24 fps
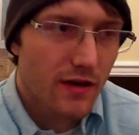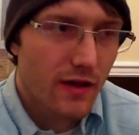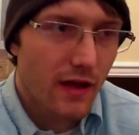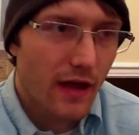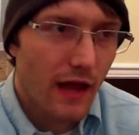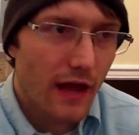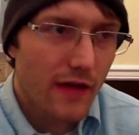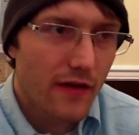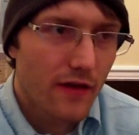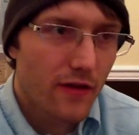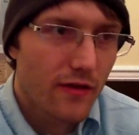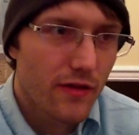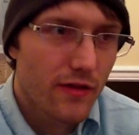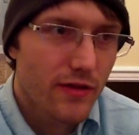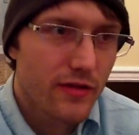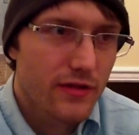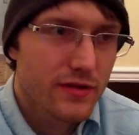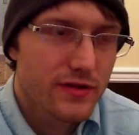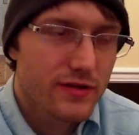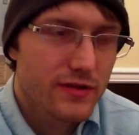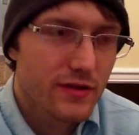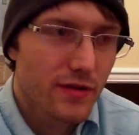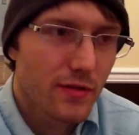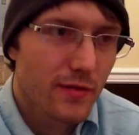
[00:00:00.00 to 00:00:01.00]
I know that
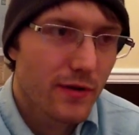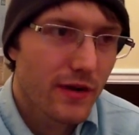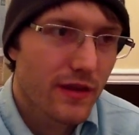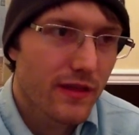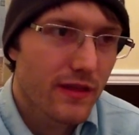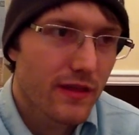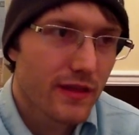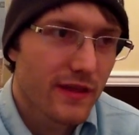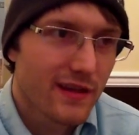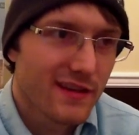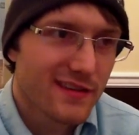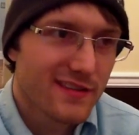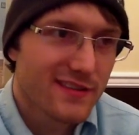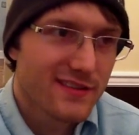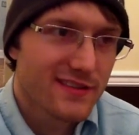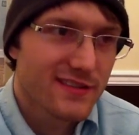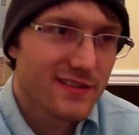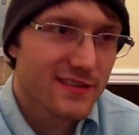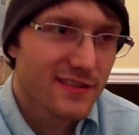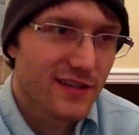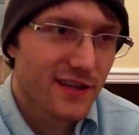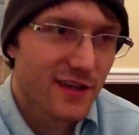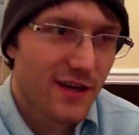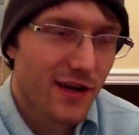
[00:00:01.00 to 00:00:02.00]
there's so many
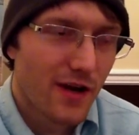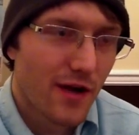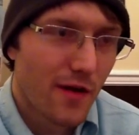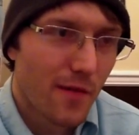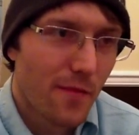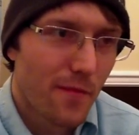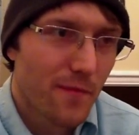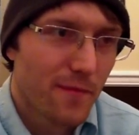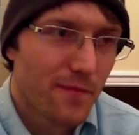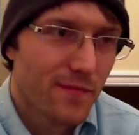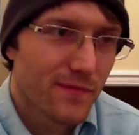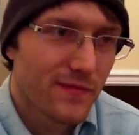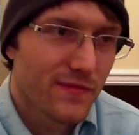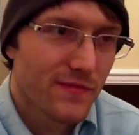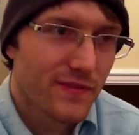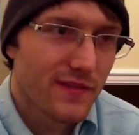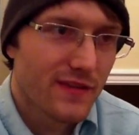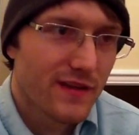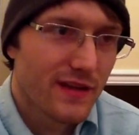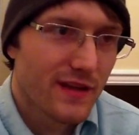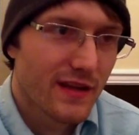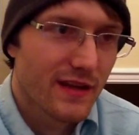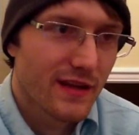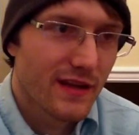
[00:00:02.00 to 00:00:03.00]
things
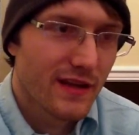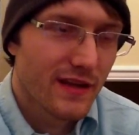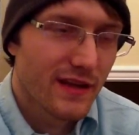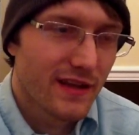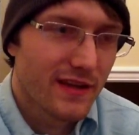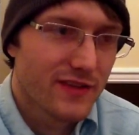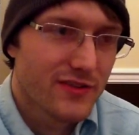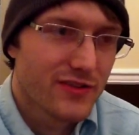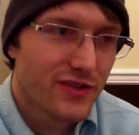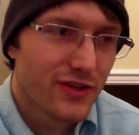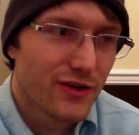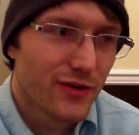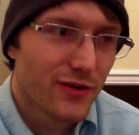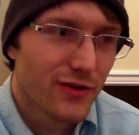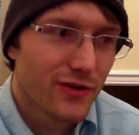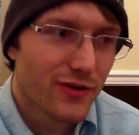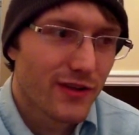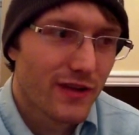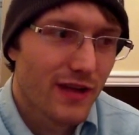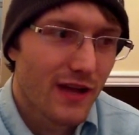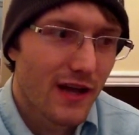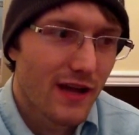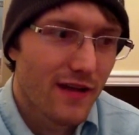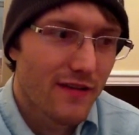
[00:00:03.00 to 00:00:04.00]
in general in
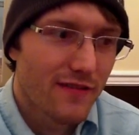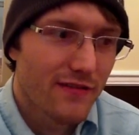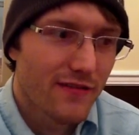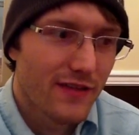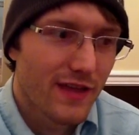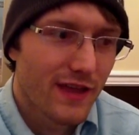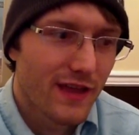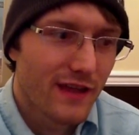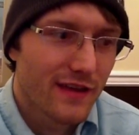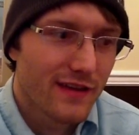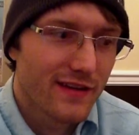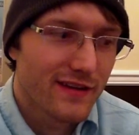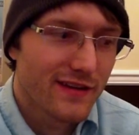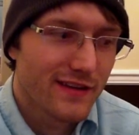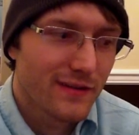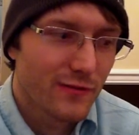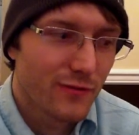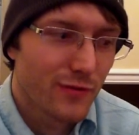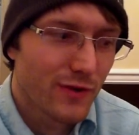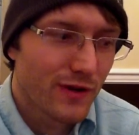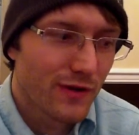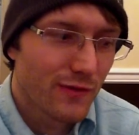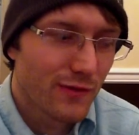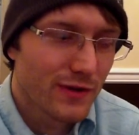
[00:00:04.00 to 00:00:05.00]
life that
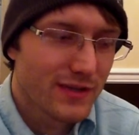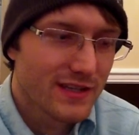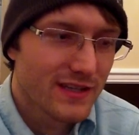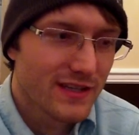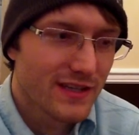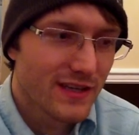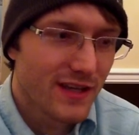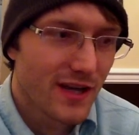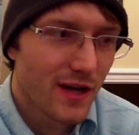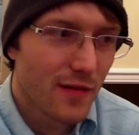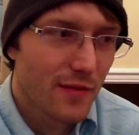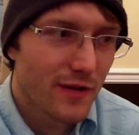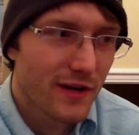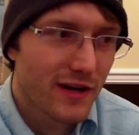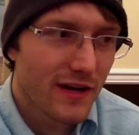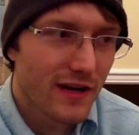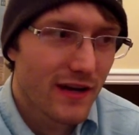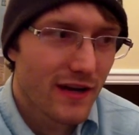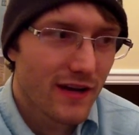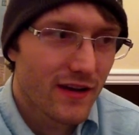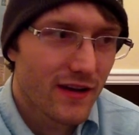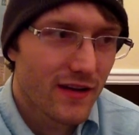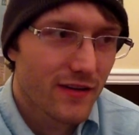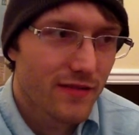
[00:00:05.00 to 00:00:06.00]
we tend to come in and
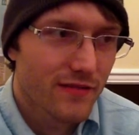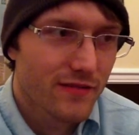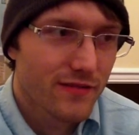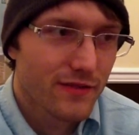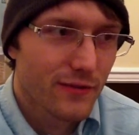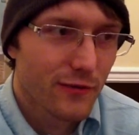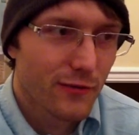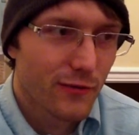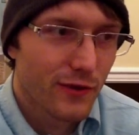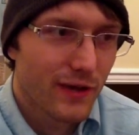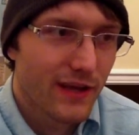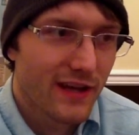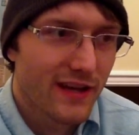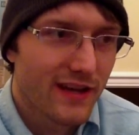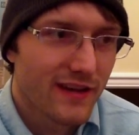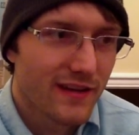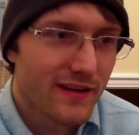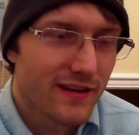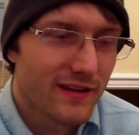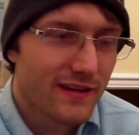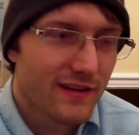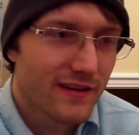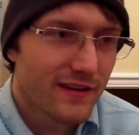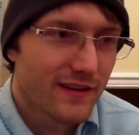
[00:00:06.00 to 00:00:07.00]
out of when we hit
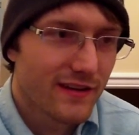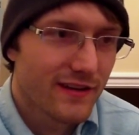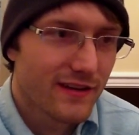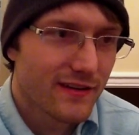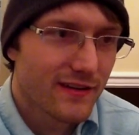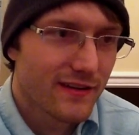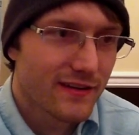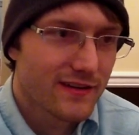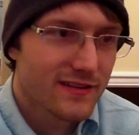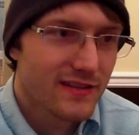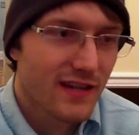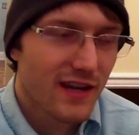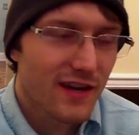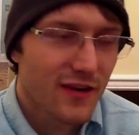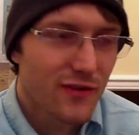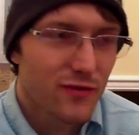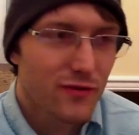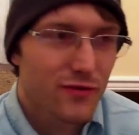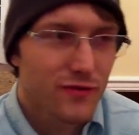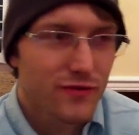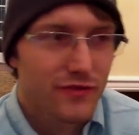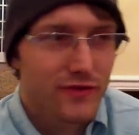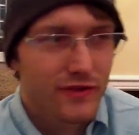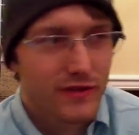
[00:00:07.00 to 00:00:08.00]
in
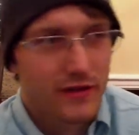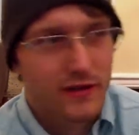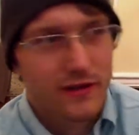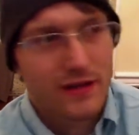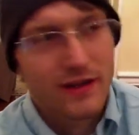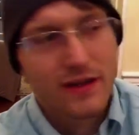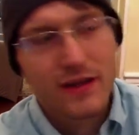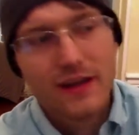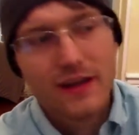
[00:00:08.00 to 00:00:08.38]
cycles, and